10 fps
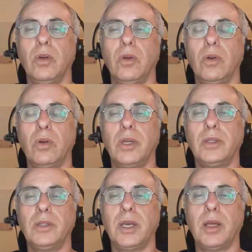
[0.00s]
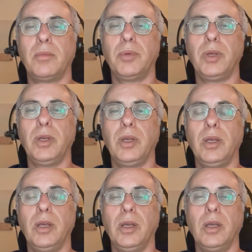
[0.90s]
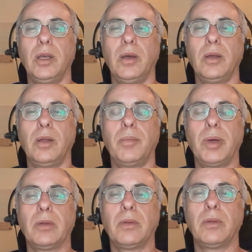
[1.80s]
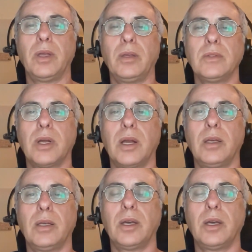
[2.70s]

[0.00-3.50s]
Or it can be about things like